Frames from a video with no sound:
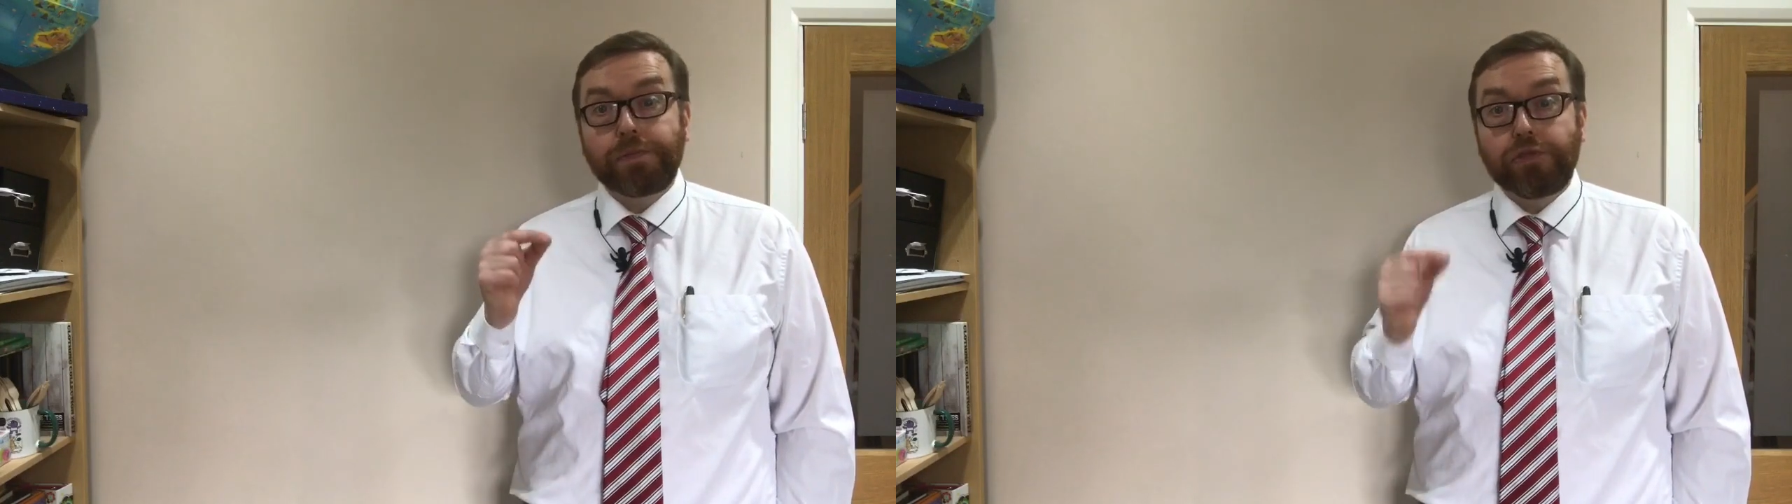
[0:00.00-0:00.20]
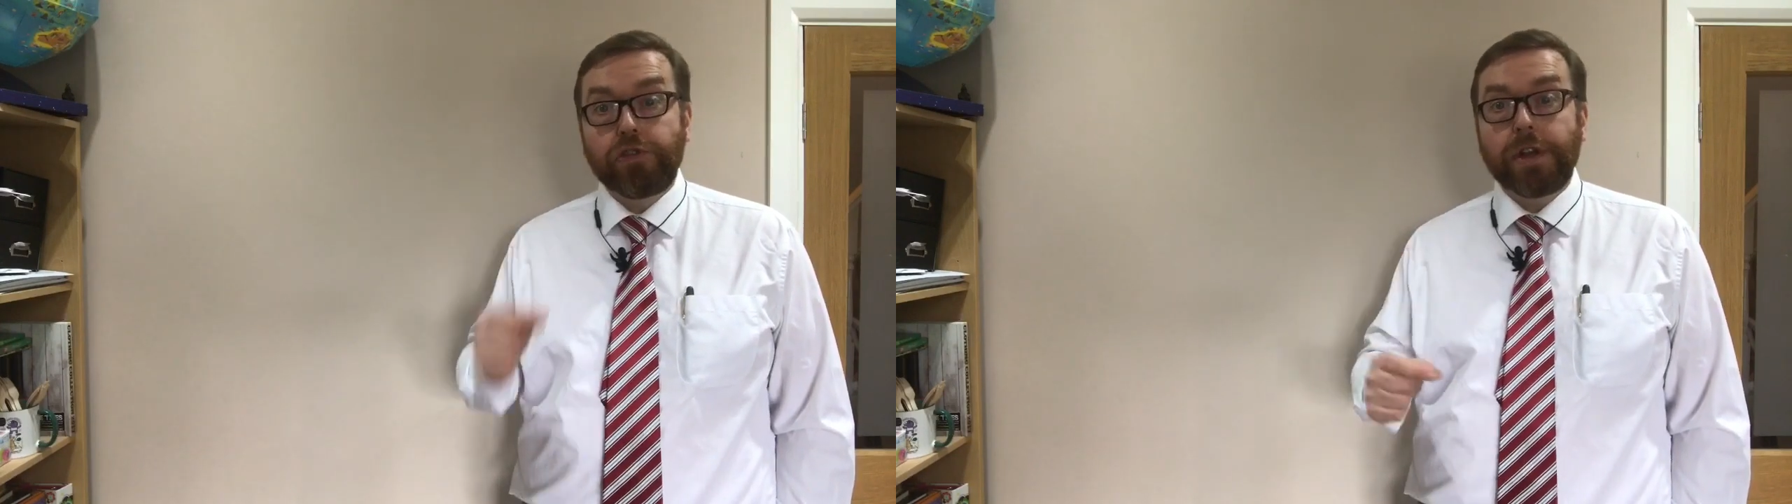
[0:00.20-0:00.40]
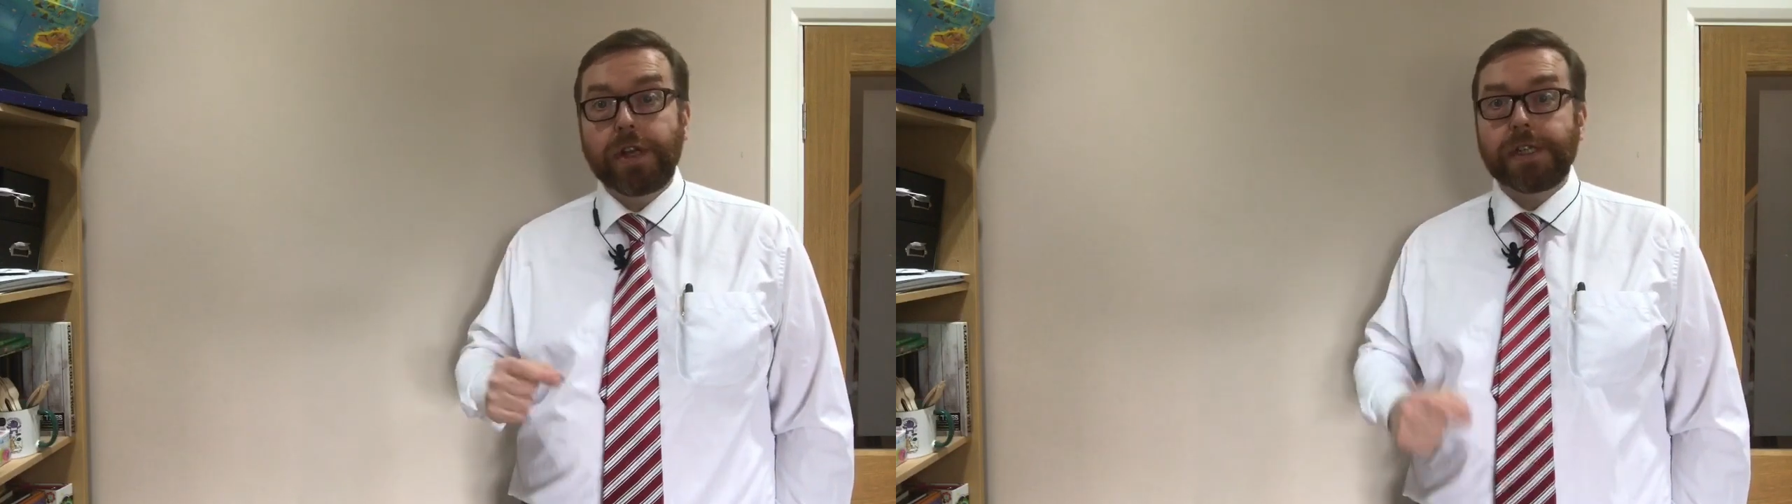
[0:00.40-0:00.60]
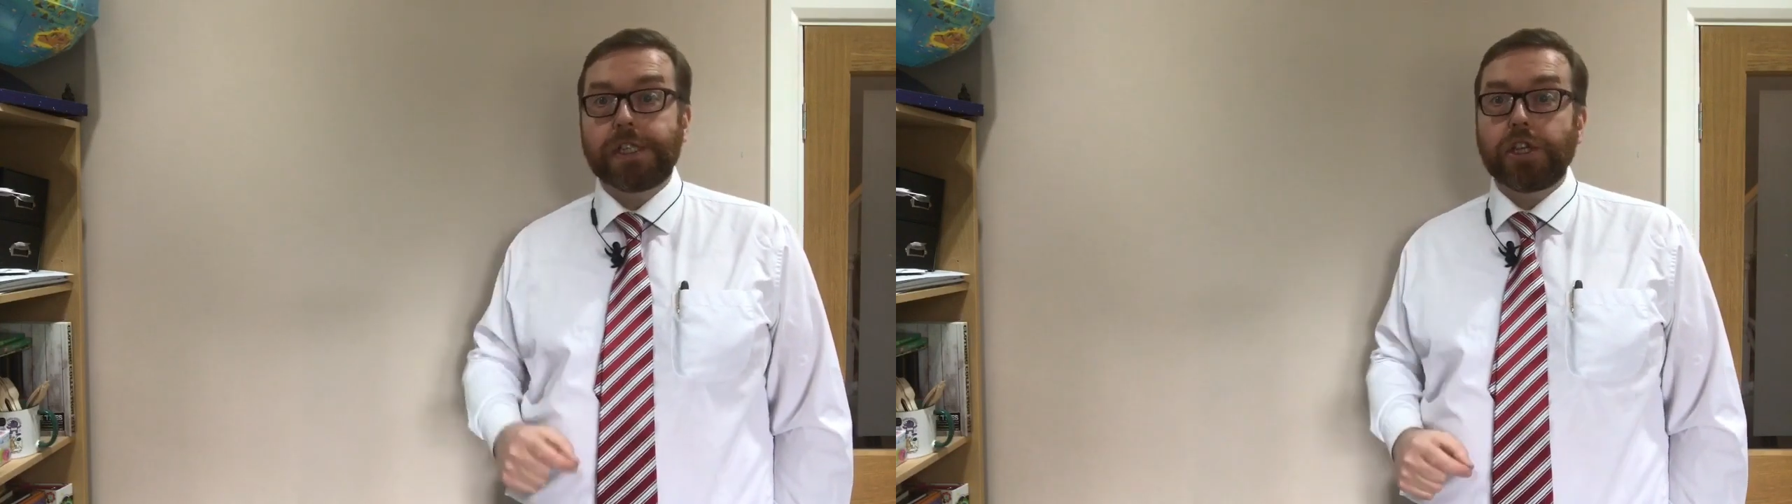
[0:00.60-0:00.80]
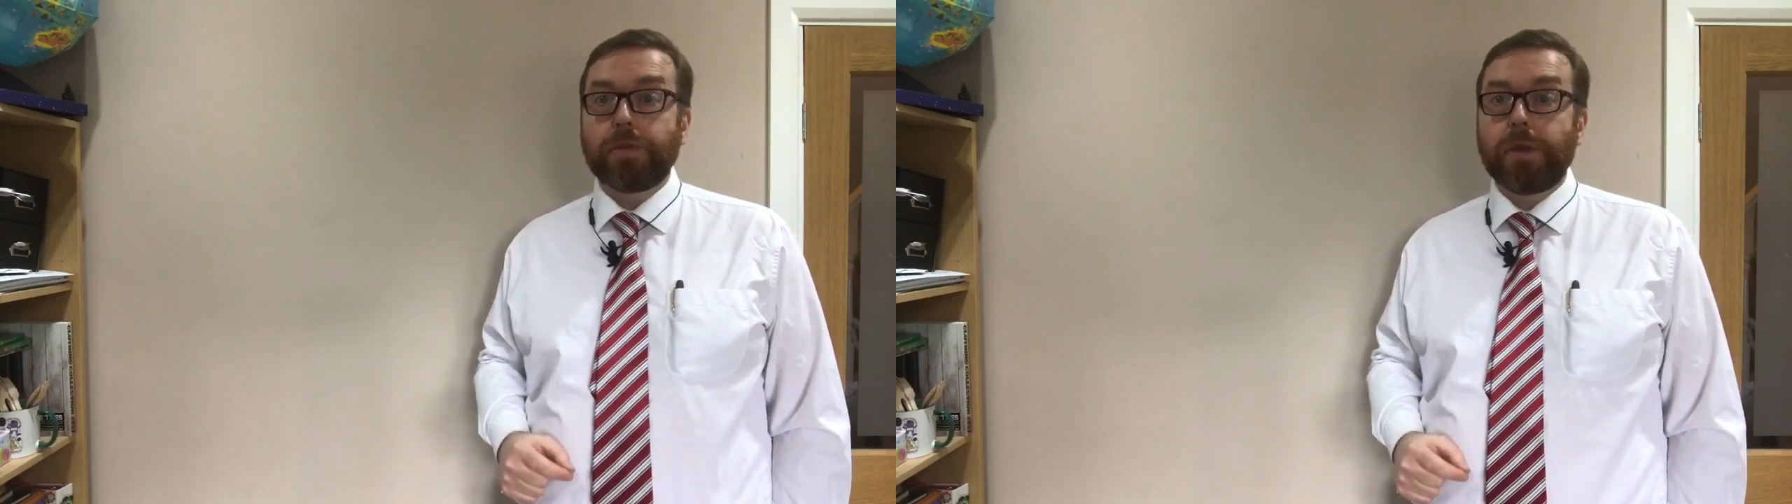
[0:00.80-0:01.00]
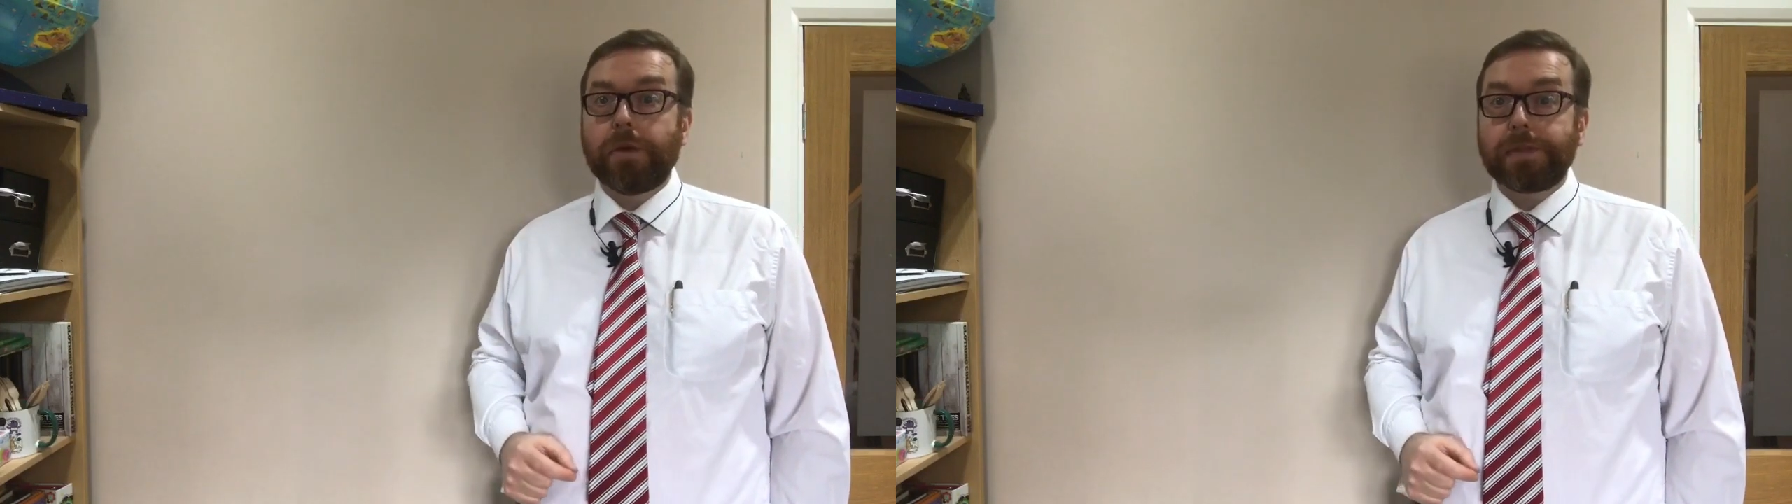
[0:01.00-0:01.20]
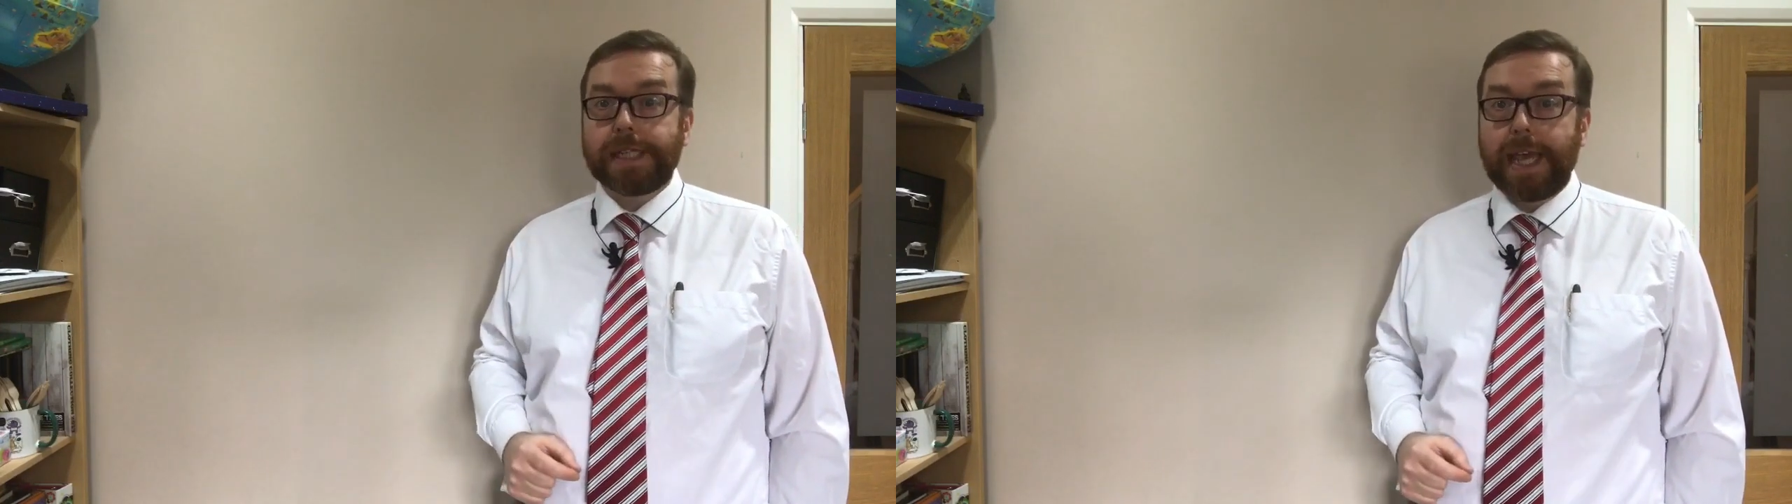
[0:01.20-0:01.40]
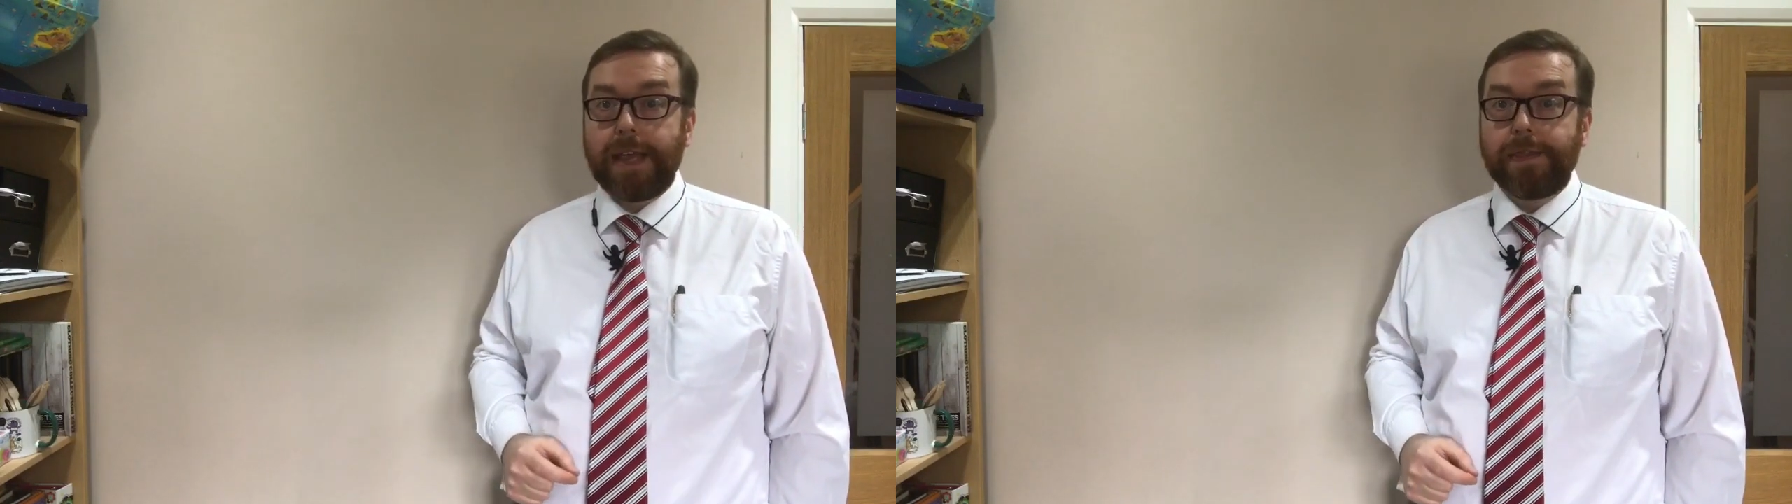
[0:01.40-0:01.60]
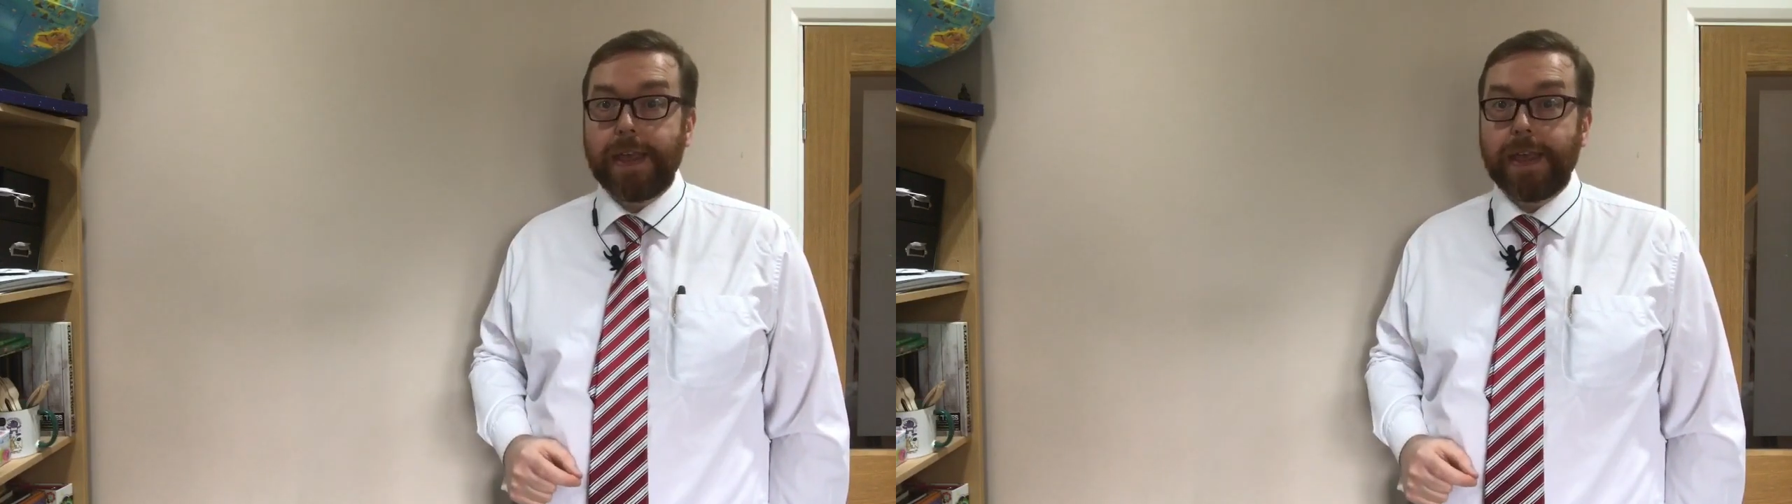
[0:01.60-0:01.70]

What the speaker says: products that could be obtained